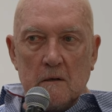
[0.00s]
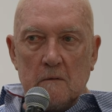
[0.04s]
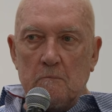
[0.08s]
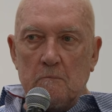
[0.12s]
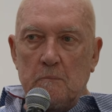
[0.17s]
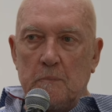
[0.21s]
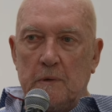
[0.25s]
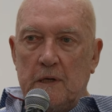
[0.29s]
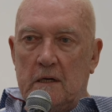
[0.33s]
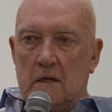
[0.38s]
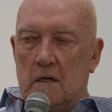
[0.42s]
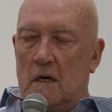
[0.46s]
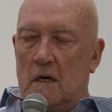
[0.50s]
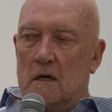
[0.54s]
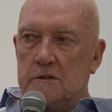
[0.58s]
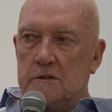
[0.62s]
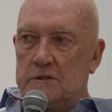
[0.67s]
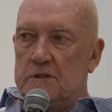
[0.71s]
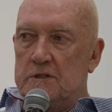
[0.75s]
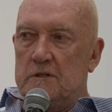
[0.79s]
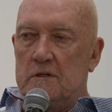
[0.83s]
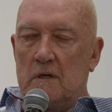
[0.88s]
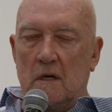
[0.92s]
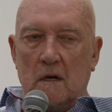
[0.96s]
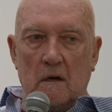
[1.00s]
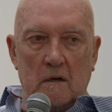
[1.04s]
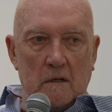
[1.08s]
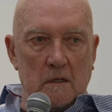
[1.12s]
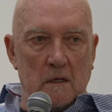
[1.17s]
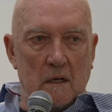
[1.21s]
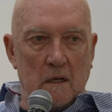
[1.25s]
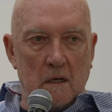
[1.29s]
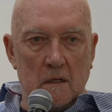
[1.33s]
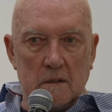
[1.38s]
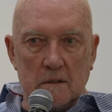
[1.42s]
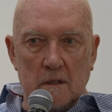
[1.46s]
Because
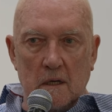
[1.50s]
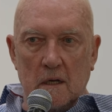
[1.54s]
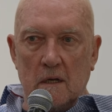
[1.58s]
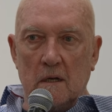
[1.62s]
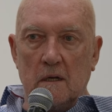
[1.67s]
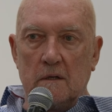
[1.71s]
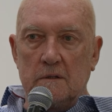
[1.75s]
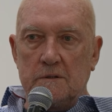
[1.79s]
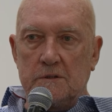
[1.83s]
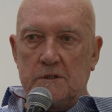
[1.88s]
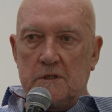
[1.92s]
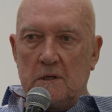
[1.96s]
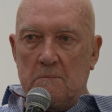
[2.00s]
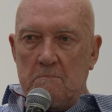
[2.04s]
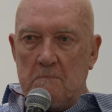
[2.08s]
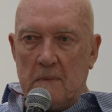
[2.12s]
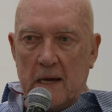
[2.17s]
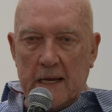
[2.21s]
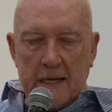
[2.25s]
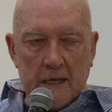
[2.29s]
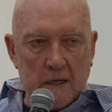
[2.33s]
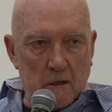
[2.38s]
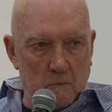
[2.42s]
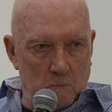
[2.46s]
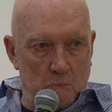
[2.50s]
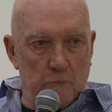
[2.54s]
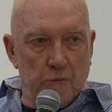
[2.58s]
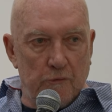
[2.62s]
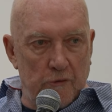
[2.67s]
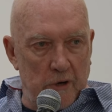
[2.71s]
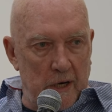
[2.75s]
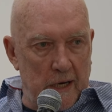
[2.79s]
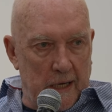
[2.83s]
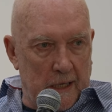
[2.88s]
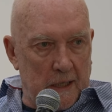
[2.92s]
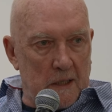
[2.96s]
to make a
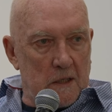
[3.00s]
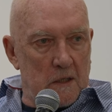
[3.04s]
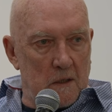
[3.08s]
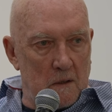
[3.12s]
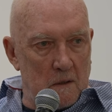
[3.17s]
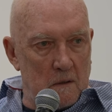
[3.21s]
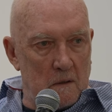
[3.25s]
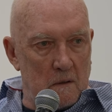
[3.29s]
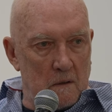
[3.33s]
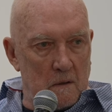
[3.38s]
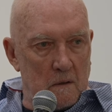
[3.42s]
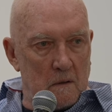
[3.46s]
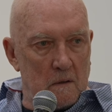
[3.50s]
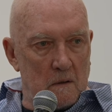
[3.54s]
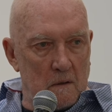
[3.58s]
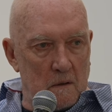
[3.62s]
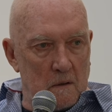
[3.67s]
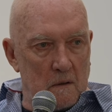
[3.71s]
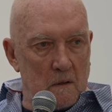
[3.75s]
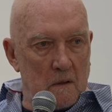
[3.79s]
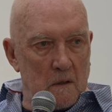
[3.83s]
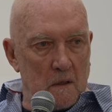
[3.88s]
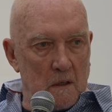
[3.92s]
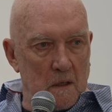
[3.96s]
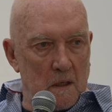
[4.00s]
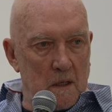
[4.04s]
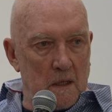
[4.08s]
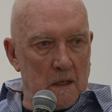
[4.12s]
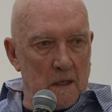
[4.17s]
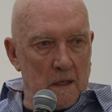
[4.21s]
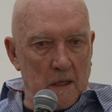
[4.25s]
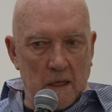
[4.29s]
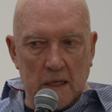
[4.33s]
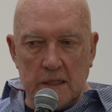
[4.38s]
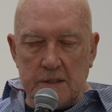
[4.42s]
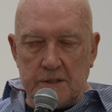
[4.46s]
brick
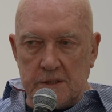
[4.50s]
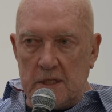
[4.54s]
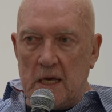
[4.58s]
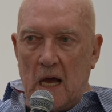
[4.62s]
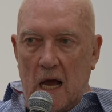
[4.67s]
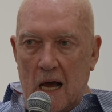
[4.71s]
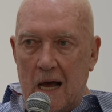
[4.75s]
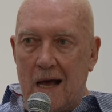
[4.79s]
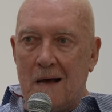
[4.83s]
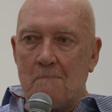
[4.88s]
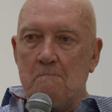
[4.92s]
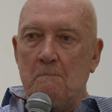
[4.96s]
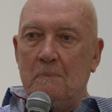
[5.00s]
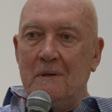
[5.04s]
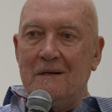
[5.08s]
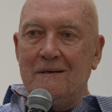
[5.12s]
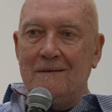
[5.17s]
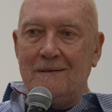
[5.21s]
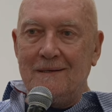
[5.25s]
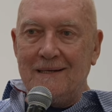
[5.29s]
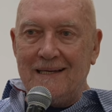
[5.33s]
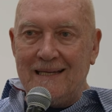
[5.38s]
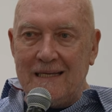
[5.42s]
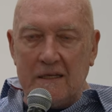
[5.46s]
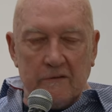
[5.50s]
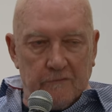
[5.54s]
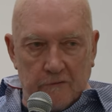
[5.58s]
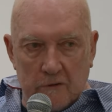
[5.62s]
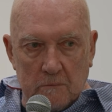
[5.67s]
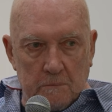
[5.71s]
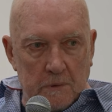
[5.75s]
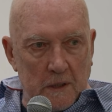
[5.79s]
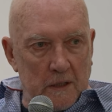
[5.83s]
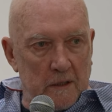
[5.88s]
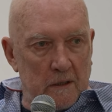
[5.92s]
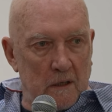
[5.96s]
is
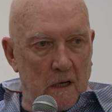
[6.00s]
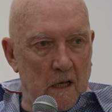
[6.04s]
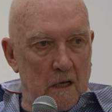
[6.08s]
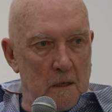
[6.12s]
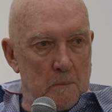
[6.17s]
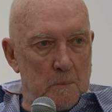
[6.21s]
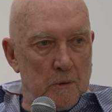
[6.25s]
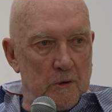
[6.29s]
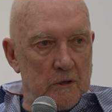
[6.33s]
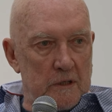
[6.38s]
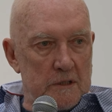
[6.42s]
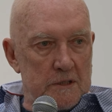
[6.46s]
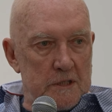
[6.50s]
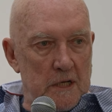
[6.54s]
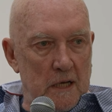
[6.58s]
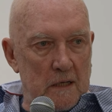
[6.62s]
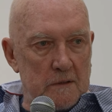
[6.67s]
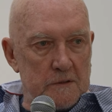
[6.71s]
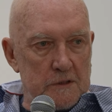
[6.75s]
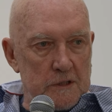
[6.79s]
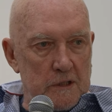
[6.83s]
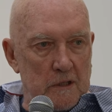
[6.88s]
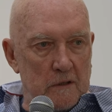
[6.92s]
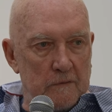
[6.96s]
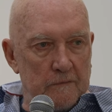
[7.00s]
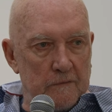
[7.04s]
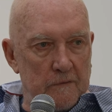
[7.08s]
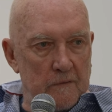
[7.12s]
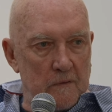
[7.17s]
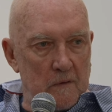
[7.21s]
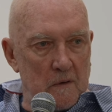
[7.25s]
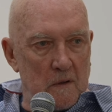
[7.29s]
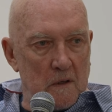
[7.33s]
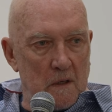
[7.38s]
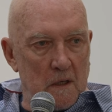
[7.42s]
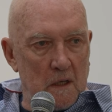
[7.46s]
unbelievably labor intensive.
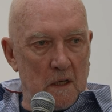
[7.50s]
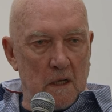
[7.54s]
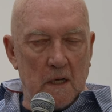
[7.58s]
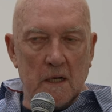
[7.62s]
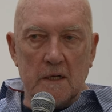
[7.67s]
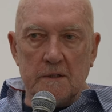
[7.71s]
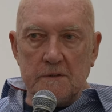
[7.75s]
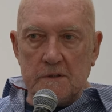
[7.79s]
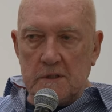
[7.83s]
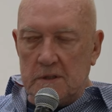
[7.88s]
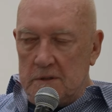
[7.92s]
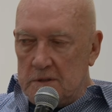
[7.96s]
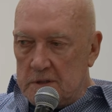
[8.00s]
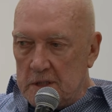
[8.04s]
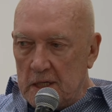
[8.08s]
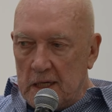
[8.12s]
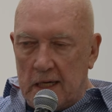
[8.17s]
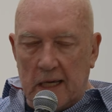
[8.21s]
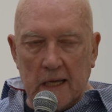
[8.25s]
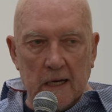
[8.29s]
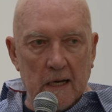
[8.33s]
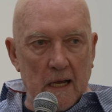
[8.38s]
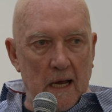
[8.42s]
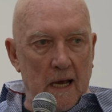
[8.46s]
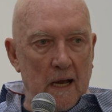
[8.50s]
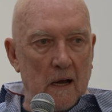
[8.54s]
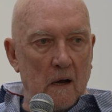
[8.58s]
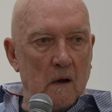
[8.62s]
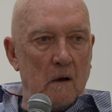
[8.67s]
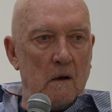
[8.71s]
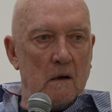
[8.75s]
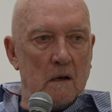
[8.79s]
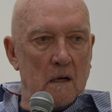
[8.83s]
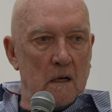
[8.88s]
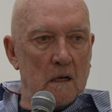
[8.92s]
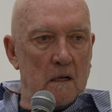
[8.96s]
To dig it out,
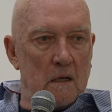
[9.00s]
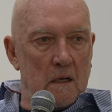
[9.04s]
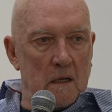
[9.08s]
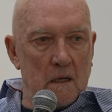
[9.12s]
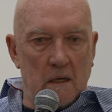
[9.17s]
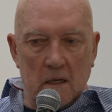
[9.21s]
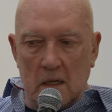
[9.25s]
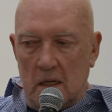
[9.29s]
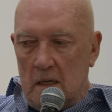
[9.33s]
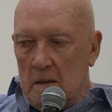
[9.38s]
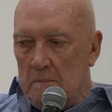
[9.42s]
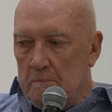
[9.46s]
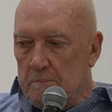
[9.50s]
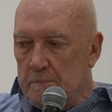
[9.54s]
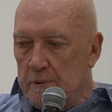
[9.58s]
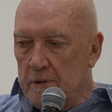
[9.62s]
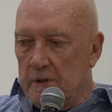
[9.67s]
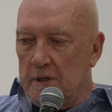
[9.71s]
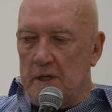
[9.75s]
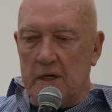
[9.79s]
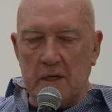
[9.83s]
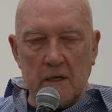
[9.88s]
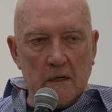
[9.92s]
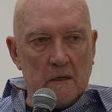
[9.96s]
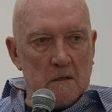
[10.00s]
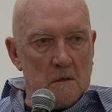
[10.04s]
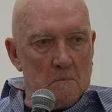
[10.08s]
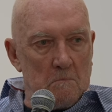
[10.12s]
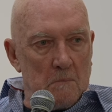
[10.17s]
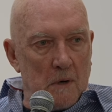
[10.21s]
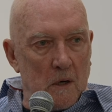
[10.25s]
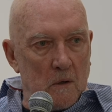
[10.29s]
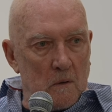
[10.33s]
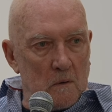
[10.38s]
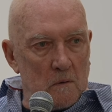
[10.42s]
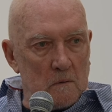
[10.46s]
put it in a
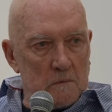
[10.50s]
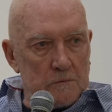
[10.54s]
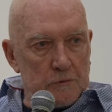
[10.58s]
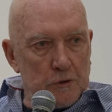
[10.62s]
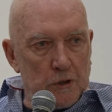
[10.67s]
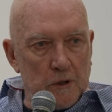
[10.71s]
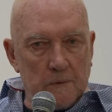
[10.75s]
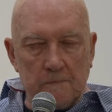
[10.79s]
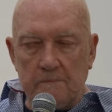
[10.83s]
mold,